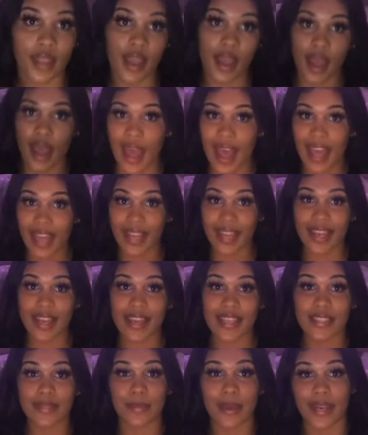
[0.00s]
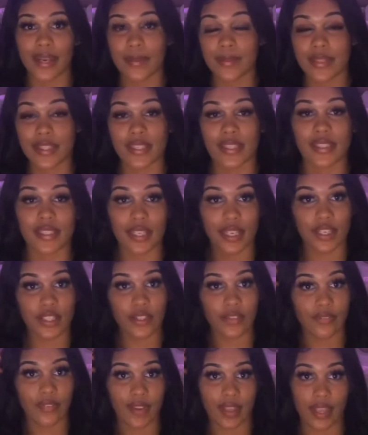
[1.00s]
Hi guys, my name is Asaysha
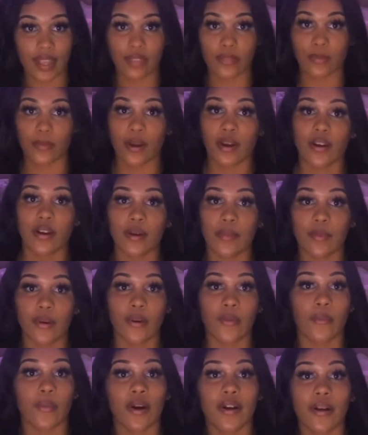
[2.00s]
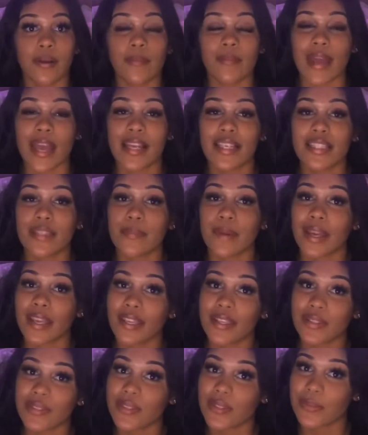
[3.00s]
Faith. Welcome back to my
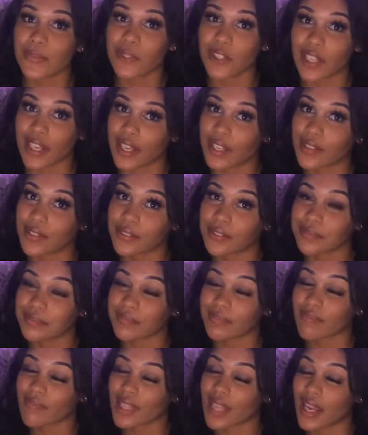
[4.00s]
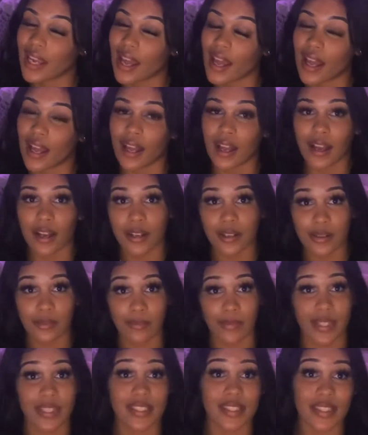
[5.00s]
YouTube channel.
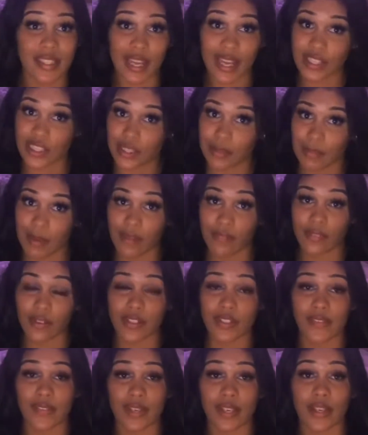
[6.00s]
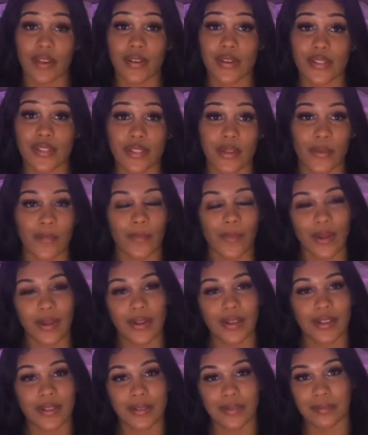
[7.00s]
This is actually my first video, so
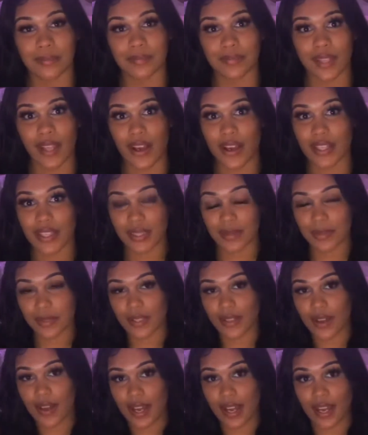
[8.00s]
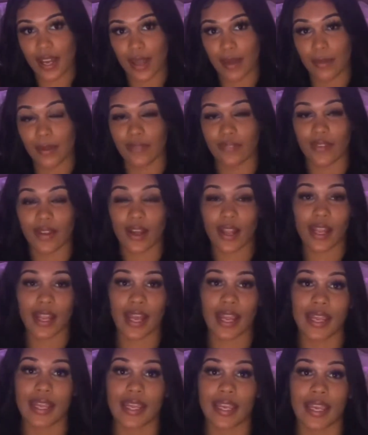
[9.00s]
welcome. Y'all subscribe if y'all
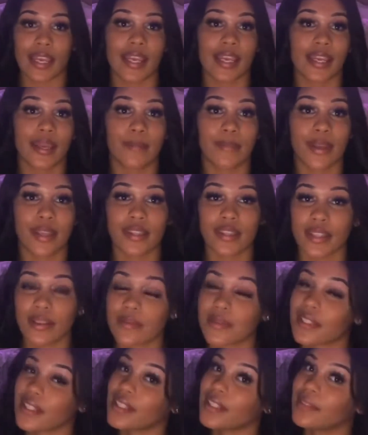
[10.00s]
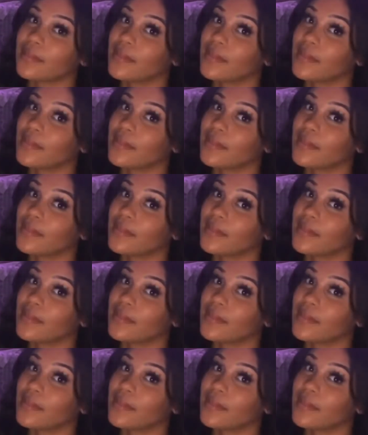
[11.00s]
like it and give me a thumbs up.